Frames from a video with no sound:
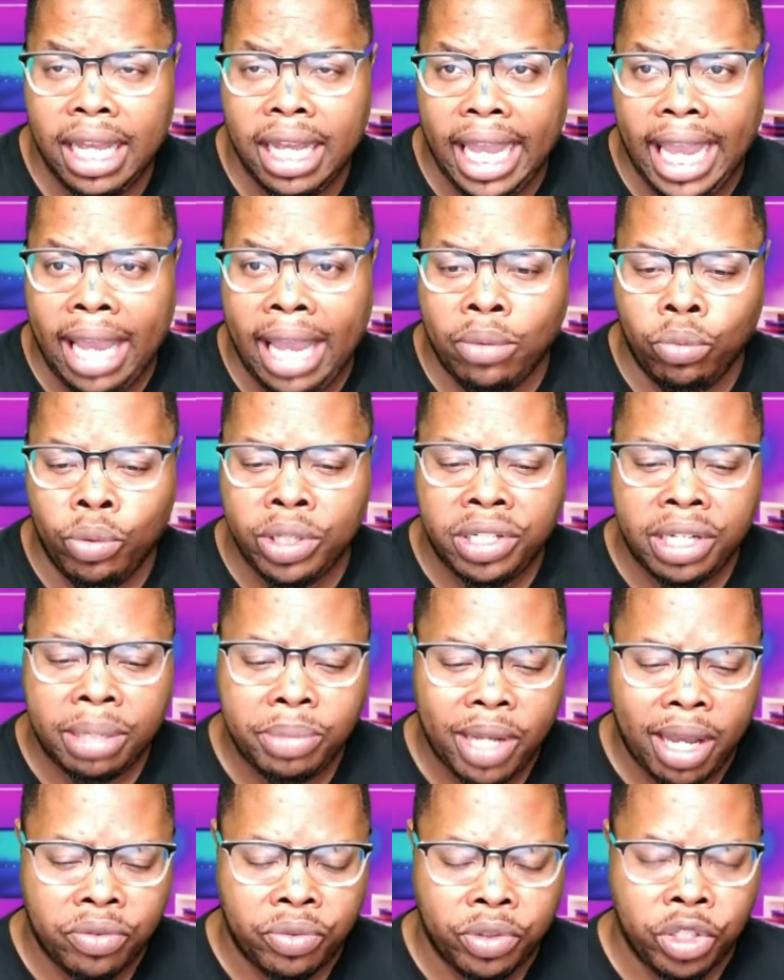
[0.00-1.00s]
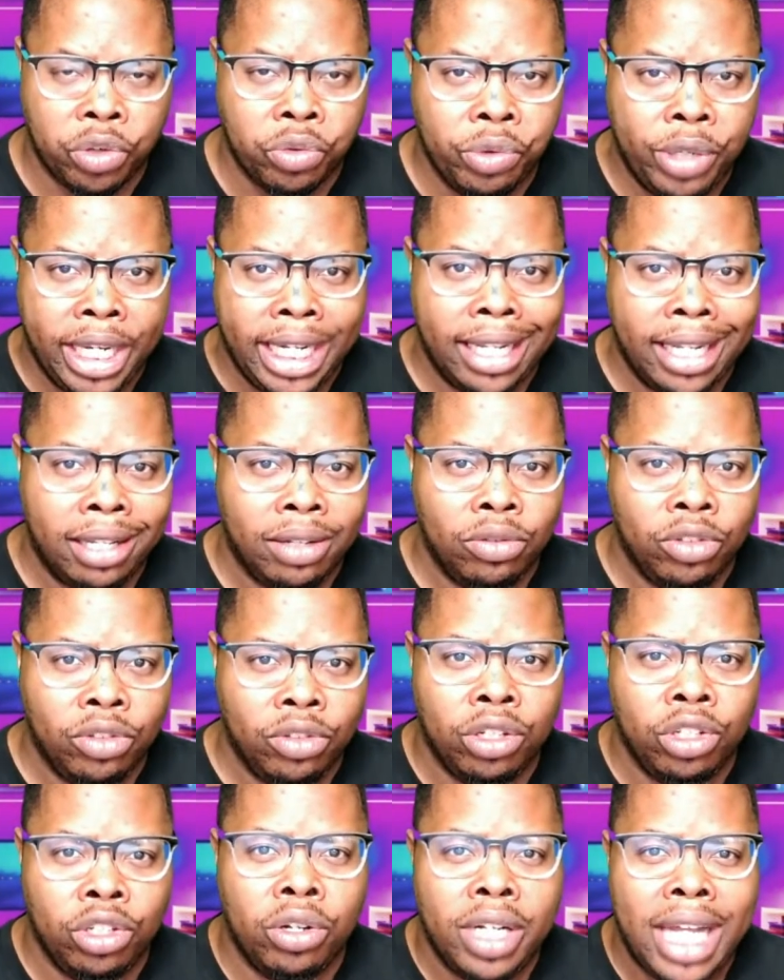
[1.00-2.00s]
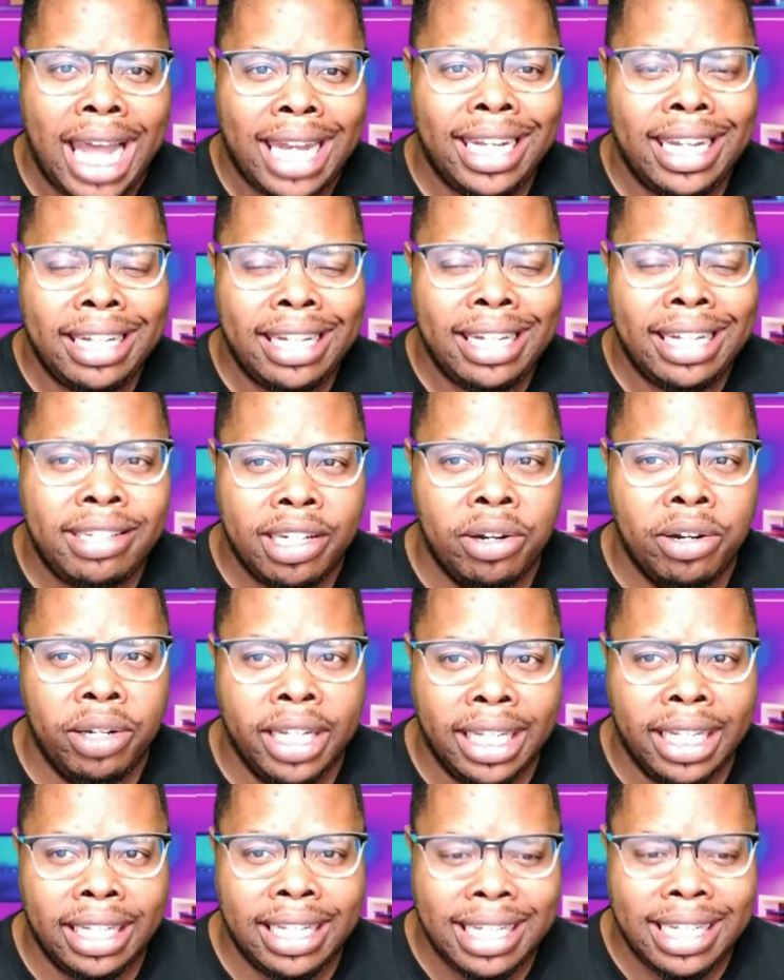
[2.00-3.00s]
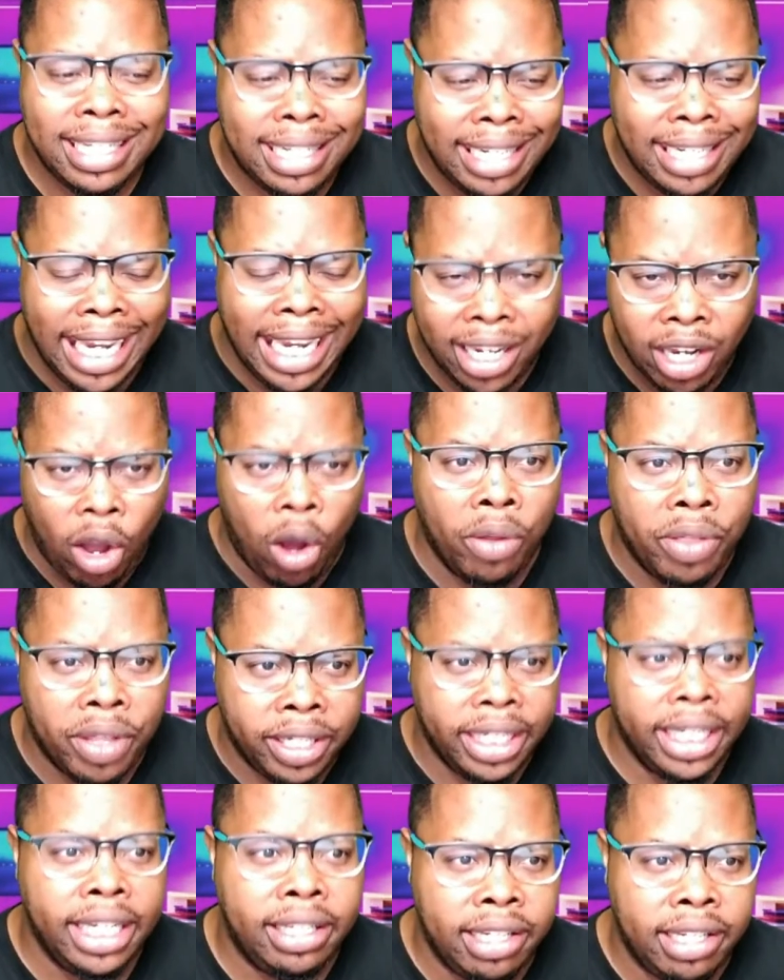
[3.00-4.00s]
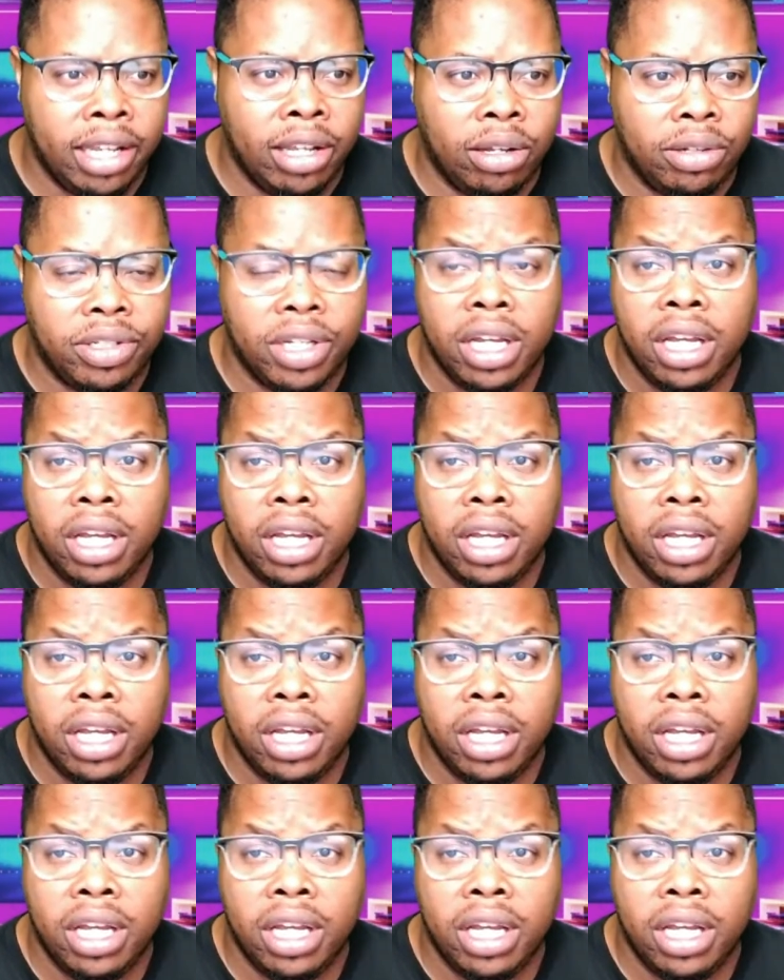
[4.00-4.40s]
and when sometimes when you read it you, you're not necessarily seeing all the details